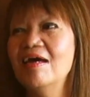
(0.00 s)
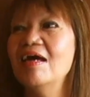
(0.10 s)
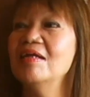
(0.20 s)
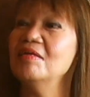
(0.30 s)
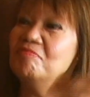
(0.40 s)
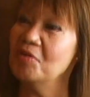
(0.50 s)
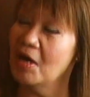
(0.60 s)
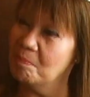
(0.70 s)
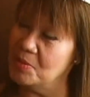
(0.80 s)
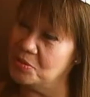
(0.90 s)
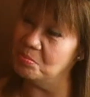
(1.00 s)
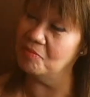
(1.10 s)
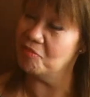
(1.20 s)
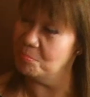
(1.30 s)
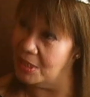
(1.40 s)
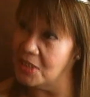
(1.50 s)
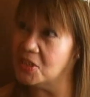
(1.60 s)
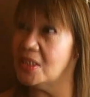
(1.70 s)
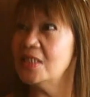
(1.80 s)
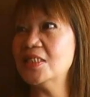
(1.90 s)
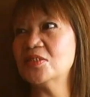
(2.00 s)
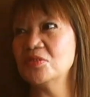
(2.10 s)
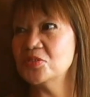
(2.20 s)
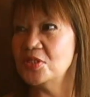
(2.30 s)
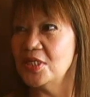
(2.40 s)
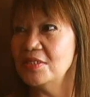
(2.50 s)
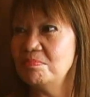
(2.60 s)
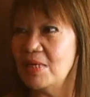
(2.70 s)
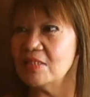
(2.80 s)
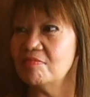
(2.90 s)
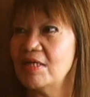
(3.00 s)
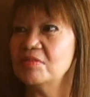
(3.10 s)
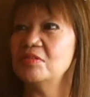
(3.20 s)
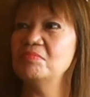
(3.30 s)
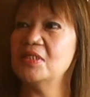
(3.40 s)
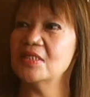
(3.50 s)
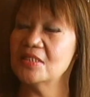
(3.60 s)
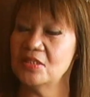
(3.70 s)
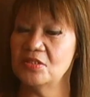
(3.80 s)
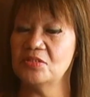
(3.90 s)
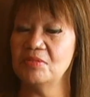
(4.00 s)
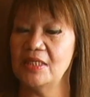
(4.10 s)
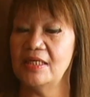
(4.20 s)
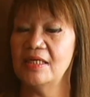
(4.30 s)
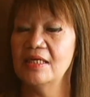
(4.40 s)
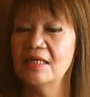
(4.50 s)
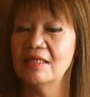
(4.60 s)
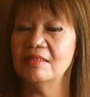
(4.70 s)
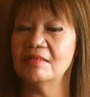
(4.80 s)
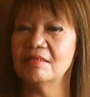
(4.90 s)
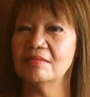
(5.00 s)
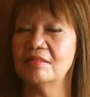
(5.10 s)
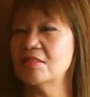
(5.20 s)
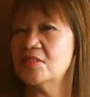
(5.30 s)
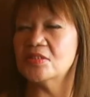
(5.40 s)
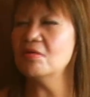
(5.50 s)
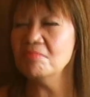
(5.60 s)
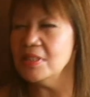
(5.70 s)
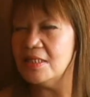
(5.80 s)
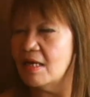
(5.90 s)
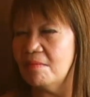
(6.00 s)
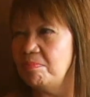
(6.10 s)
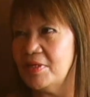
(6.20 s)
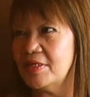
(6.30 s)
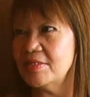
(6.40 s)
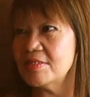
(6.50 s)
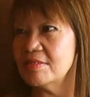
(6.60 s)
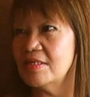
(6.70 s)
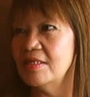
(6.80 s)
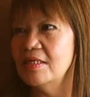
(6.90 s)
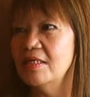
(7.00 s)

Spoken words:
And if you happen to be from Asia, that's also another plus factor, because usually there's so many applicants, okay.